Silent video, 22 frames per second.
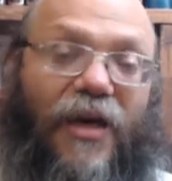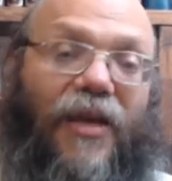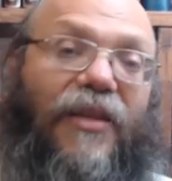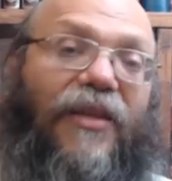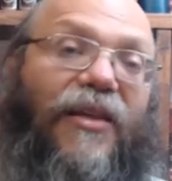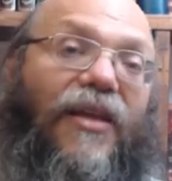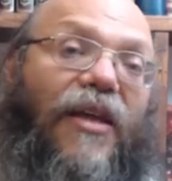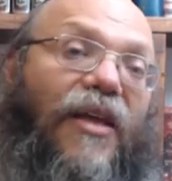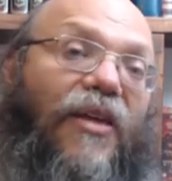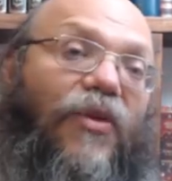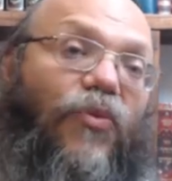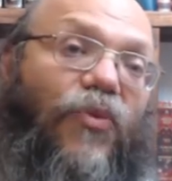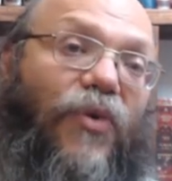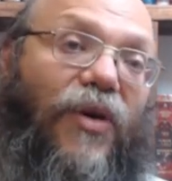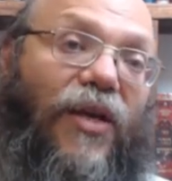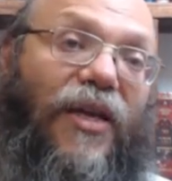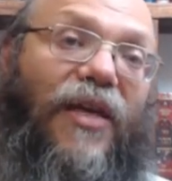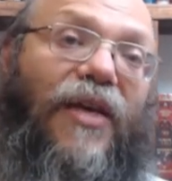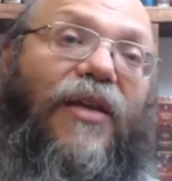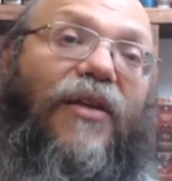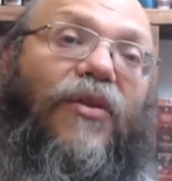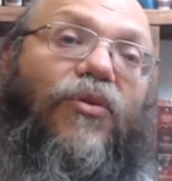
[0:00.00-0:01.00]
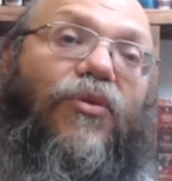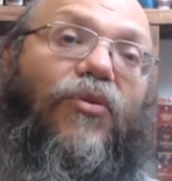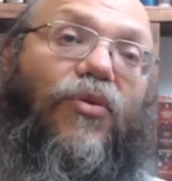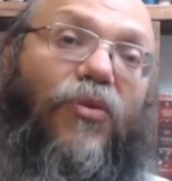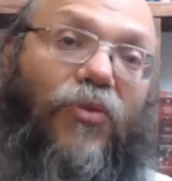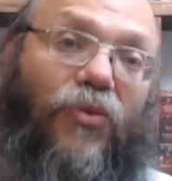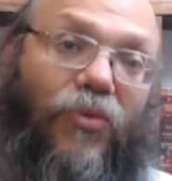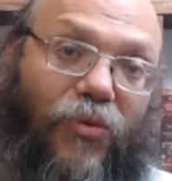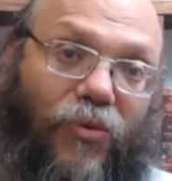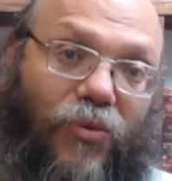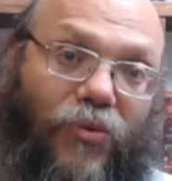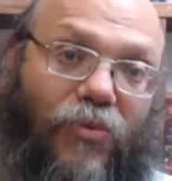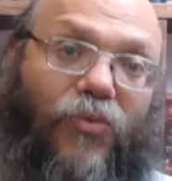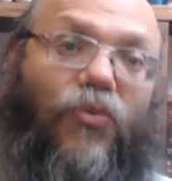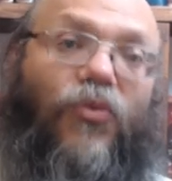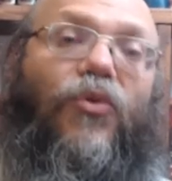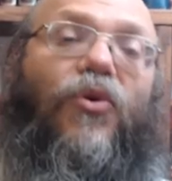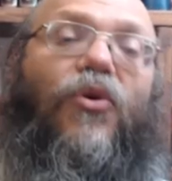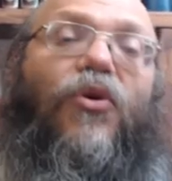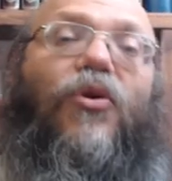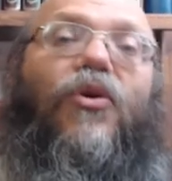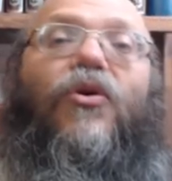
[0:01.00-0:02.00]
that we need to
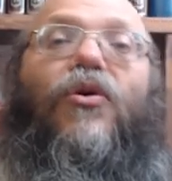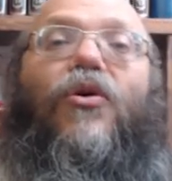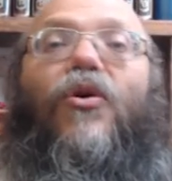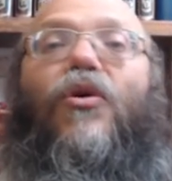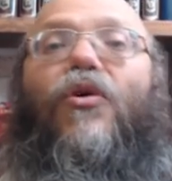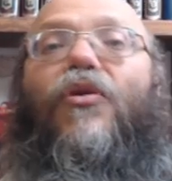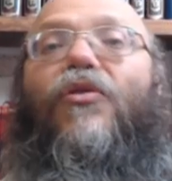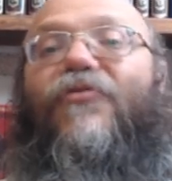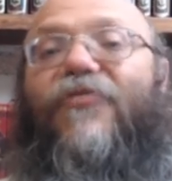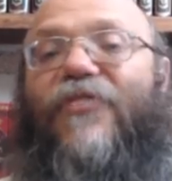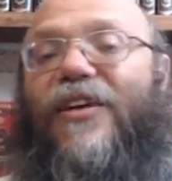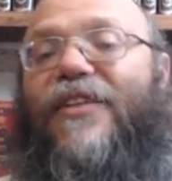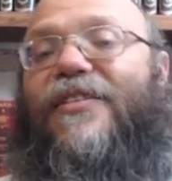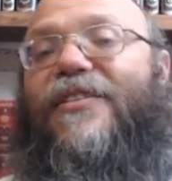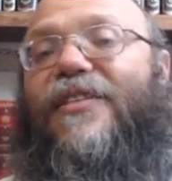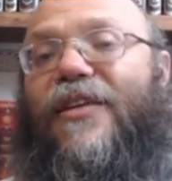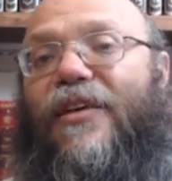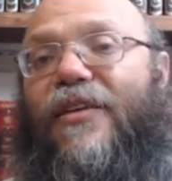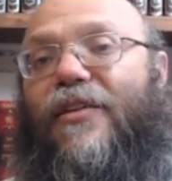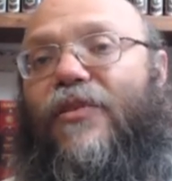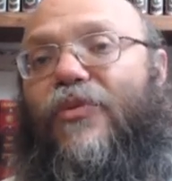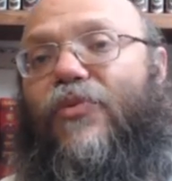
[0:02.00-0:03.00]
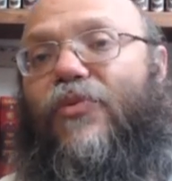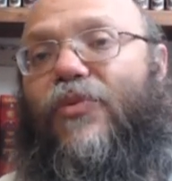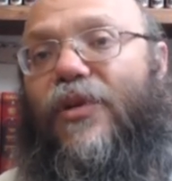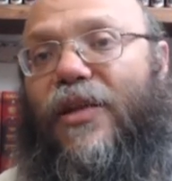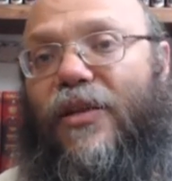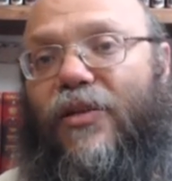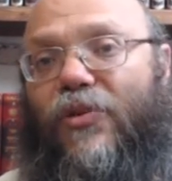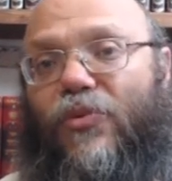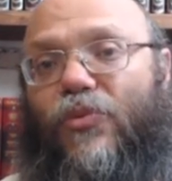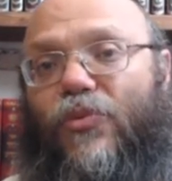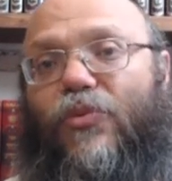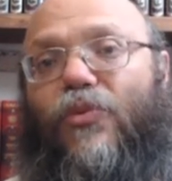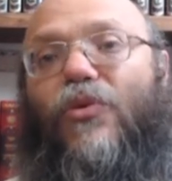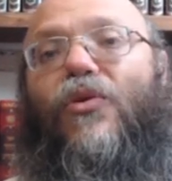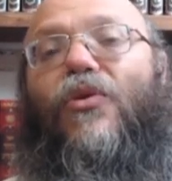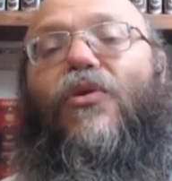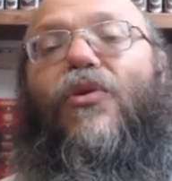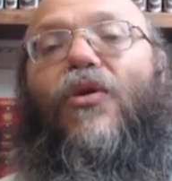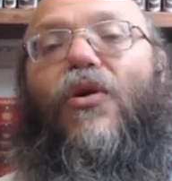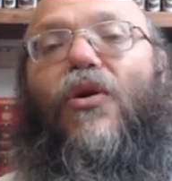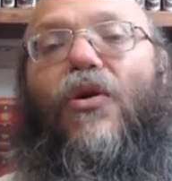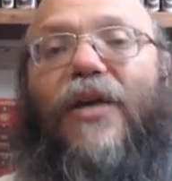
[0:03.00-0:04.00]
work on fixing it. We need to
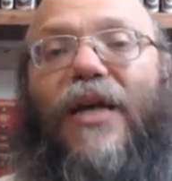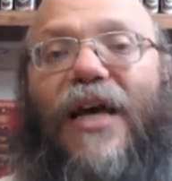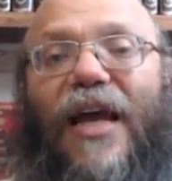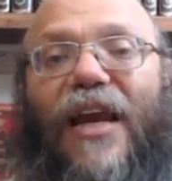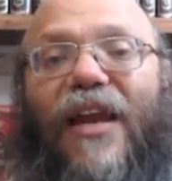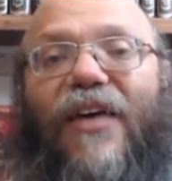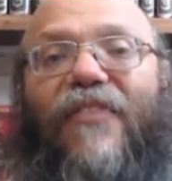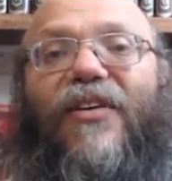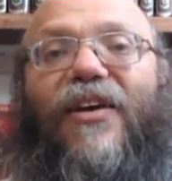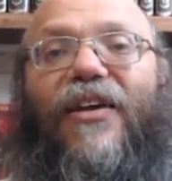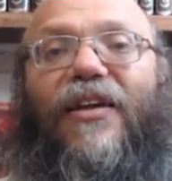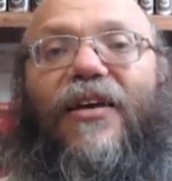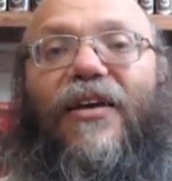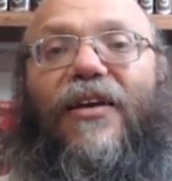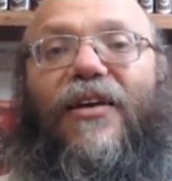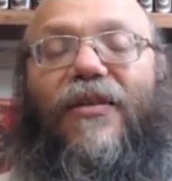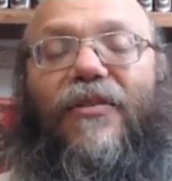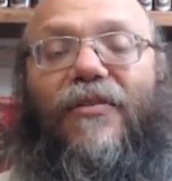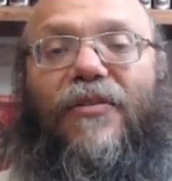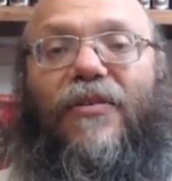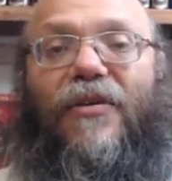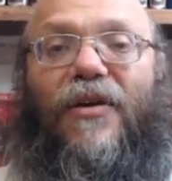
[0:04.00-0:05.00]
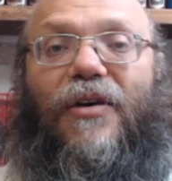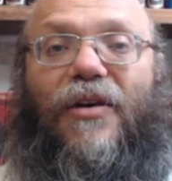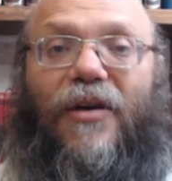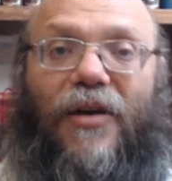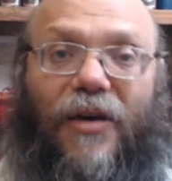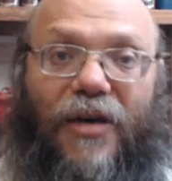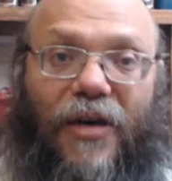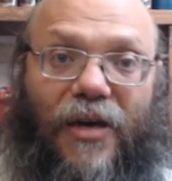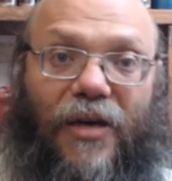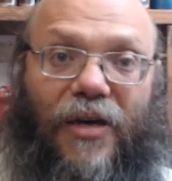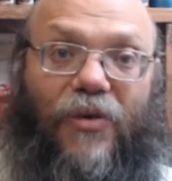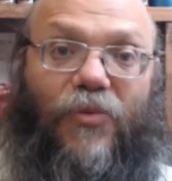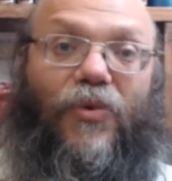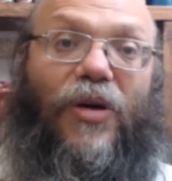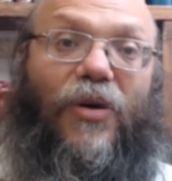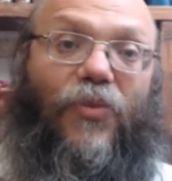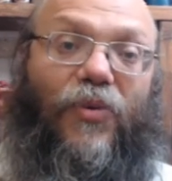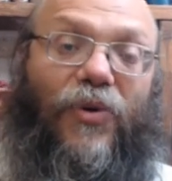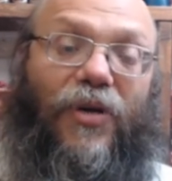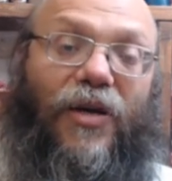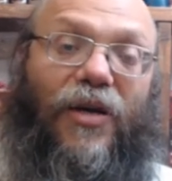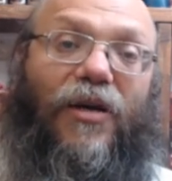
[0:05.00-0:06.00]
work on elevating it. And
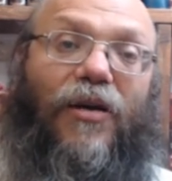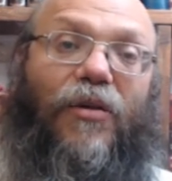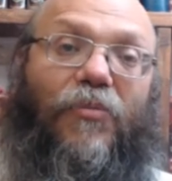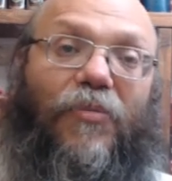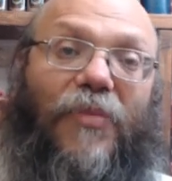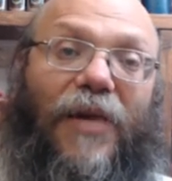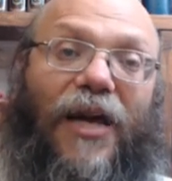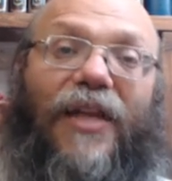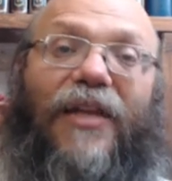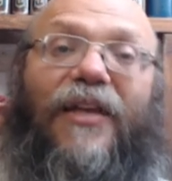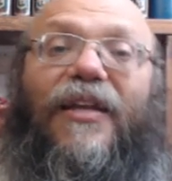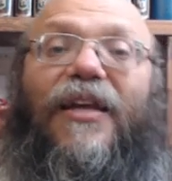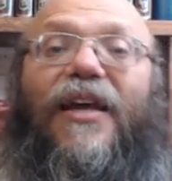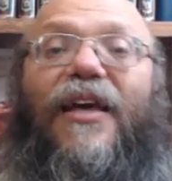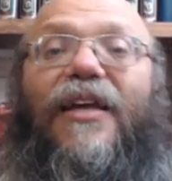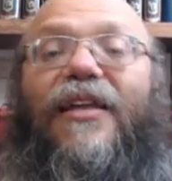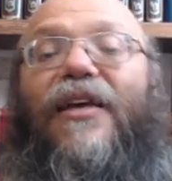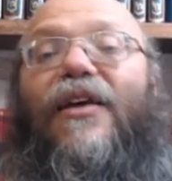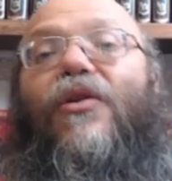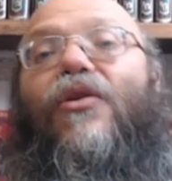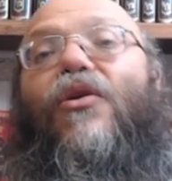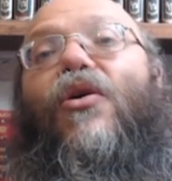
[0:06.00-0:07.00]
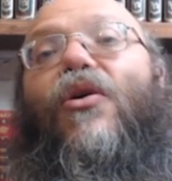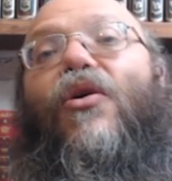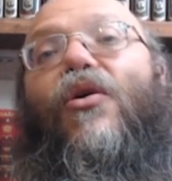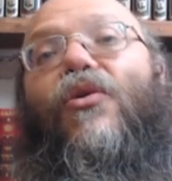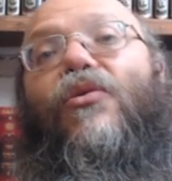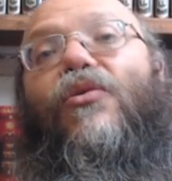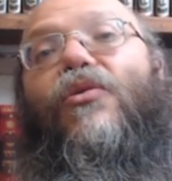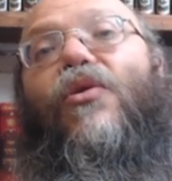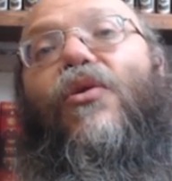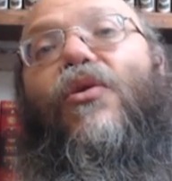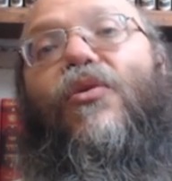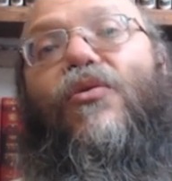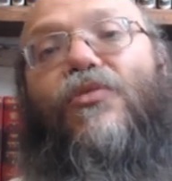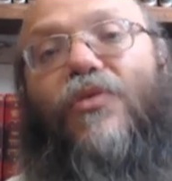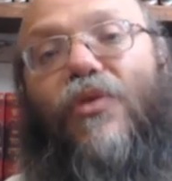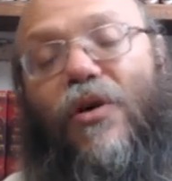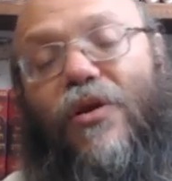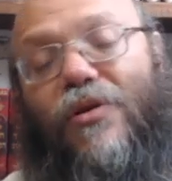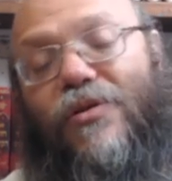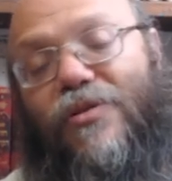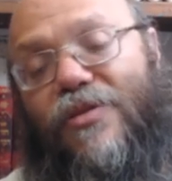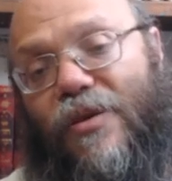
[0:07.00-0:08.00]
when we are meditating on those
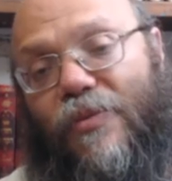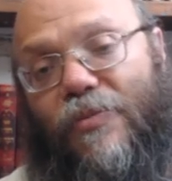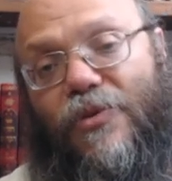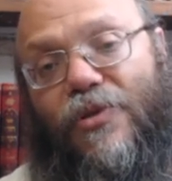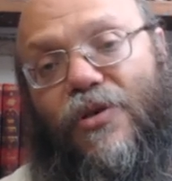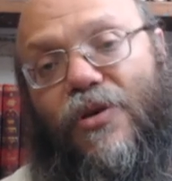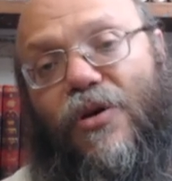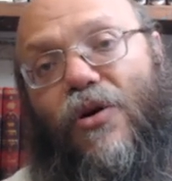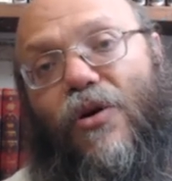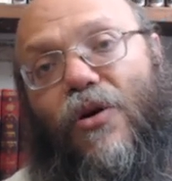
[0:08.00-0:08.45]
concepts,